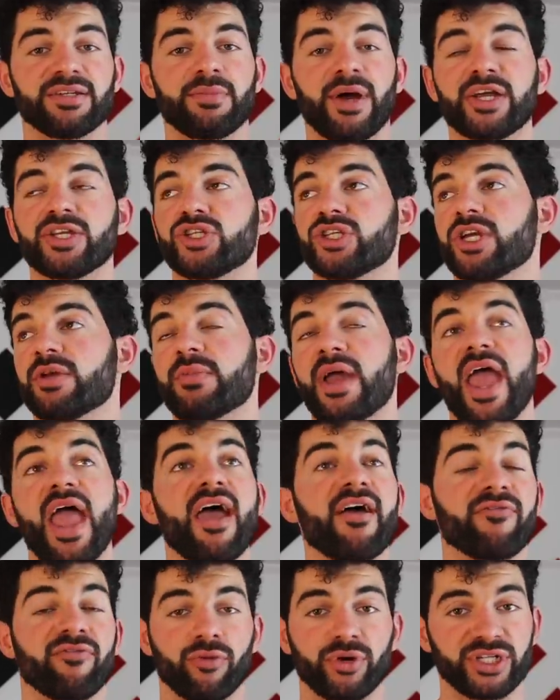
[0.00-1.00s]
in my gym
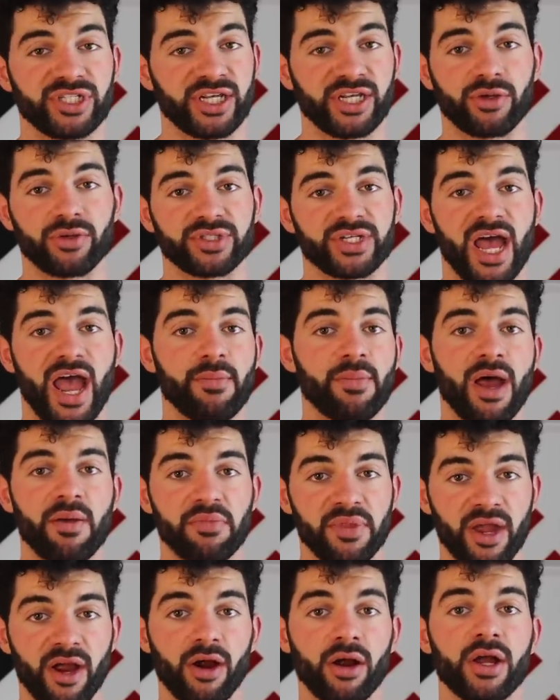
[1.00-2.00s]
every single time
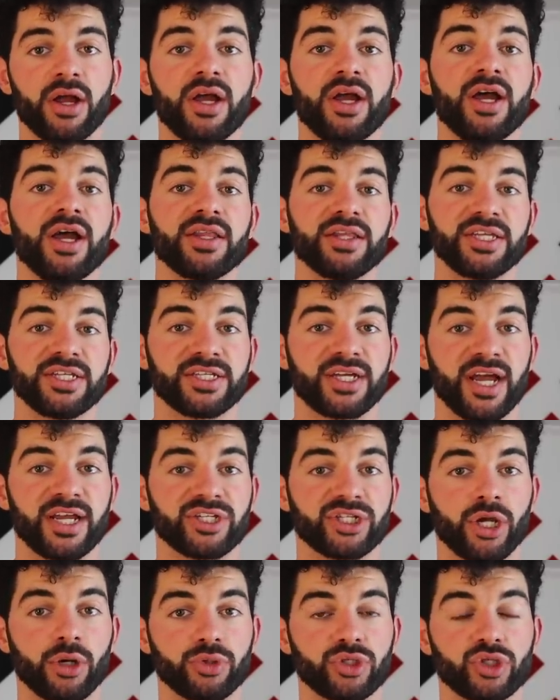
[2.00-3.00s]
I'm there. These
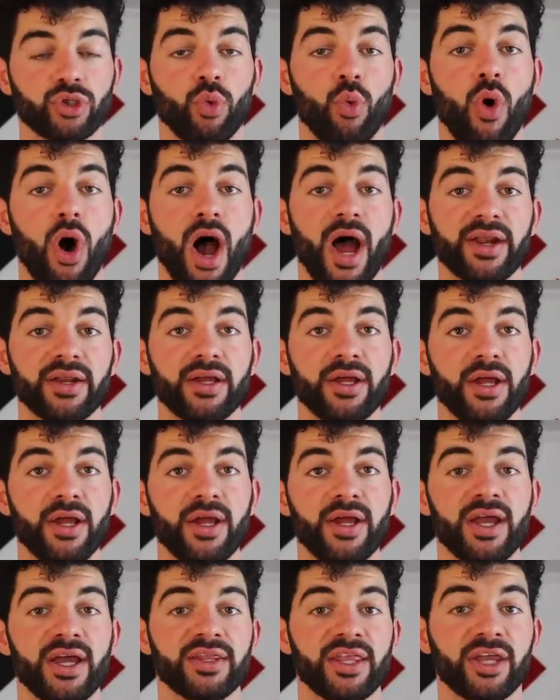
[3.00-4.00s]
guys go squat
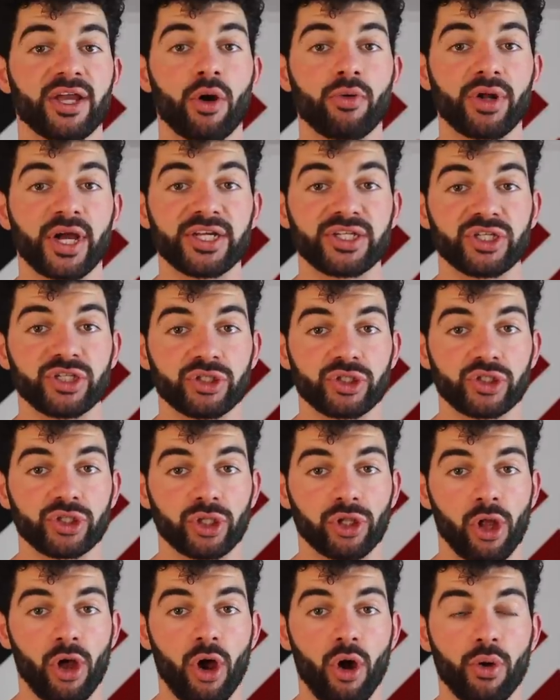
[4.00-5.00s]
and they go nice and
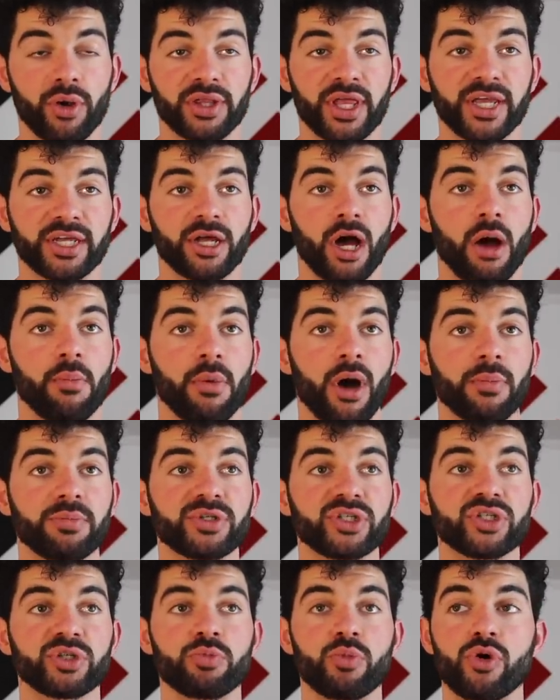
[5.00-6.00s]
slow and they come up
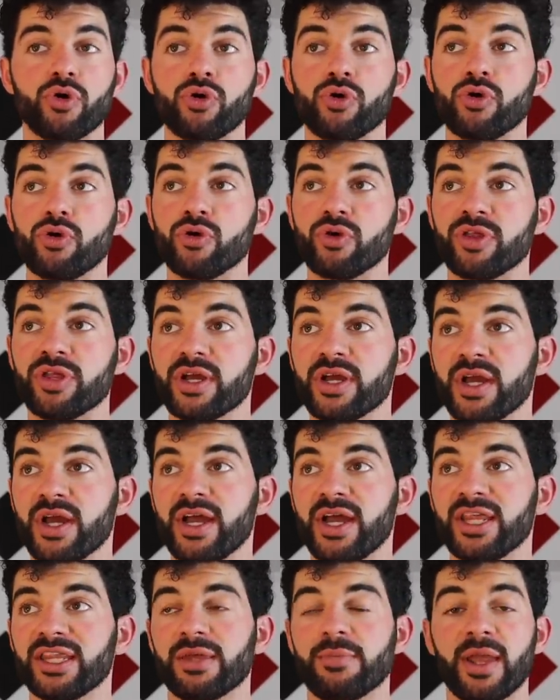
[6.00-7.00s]
smooth.
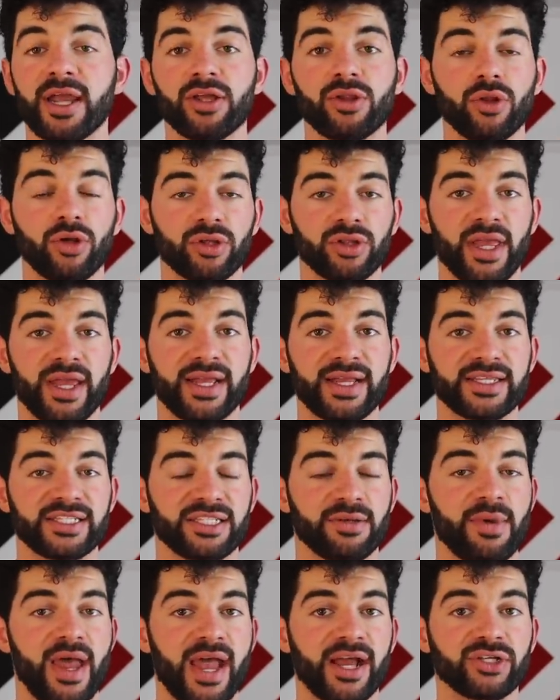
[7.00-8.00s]
They make it look like it's
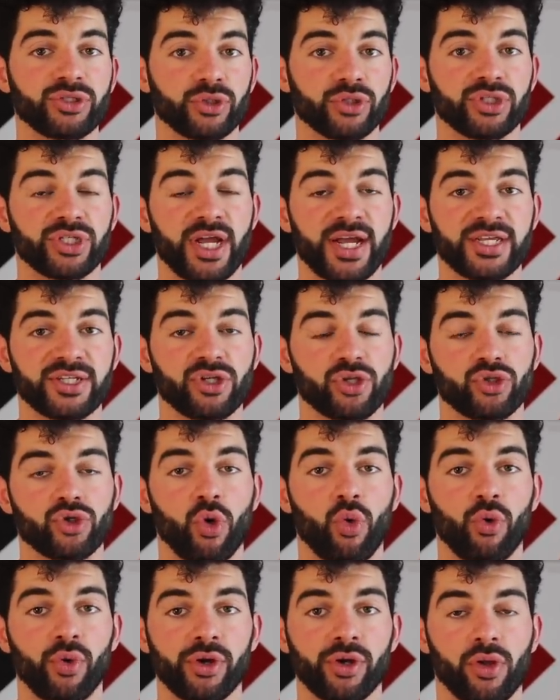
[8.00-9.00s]
some exercise
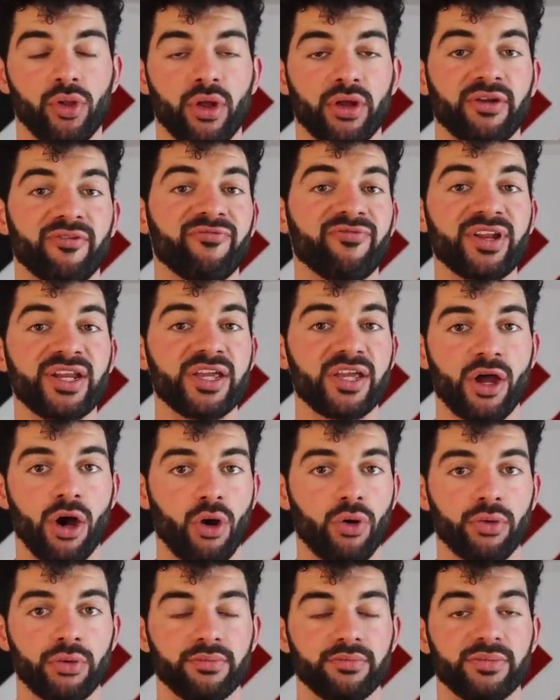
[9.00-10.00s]
tutorial on a
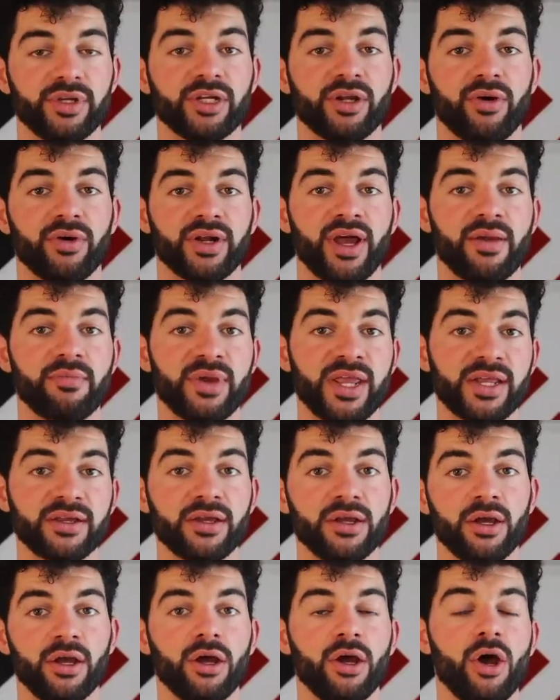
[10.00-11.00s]
video. You know what I
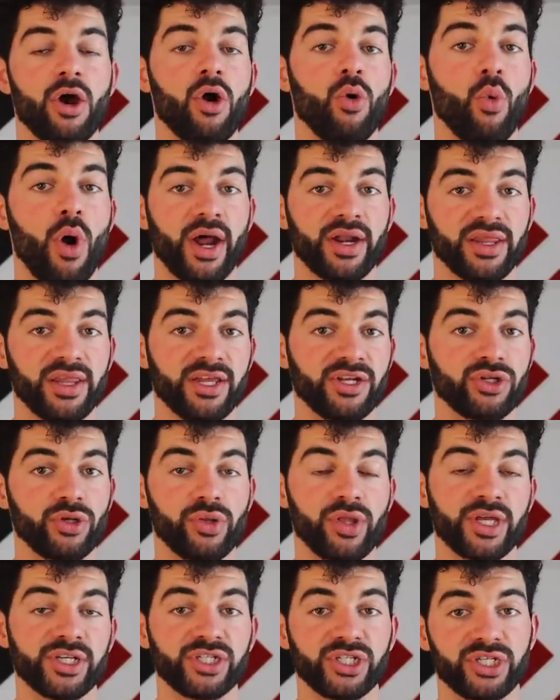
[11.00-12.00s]
mean? Why do they
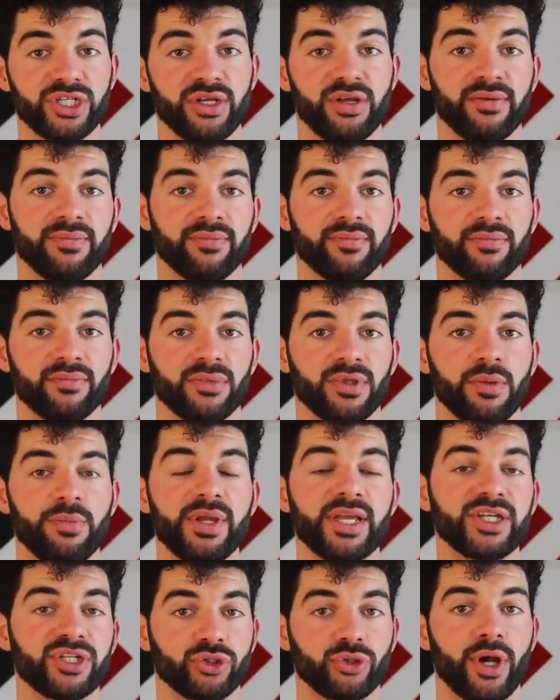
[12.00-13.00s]
do this?
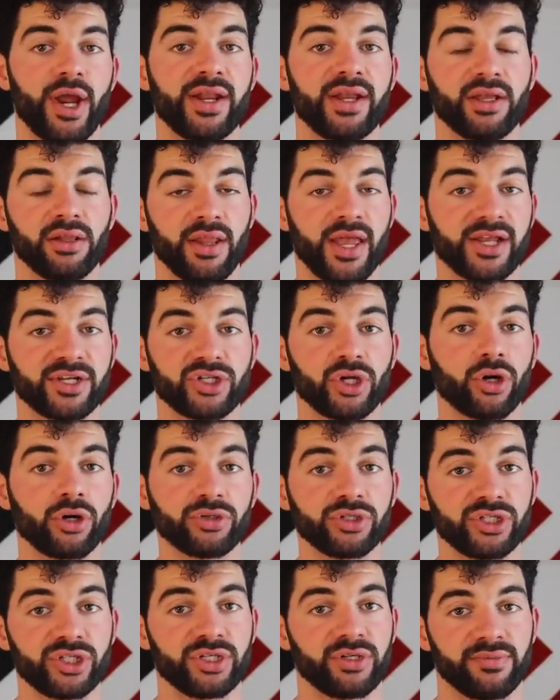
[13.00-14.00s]
Because training legs
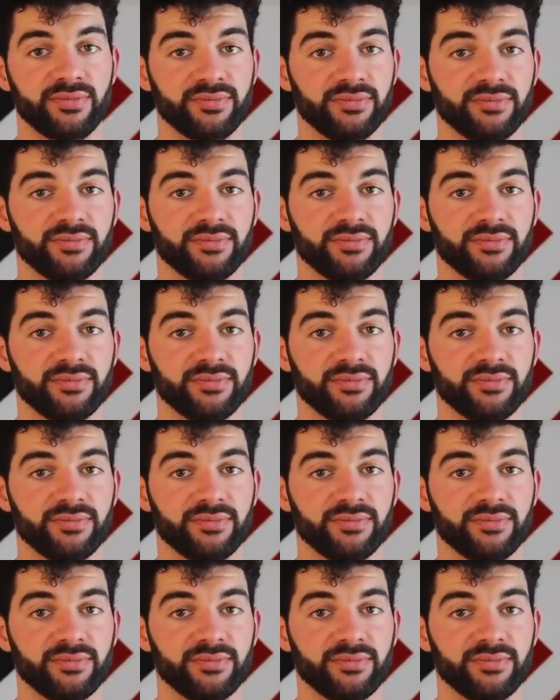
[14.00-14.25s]
hurts.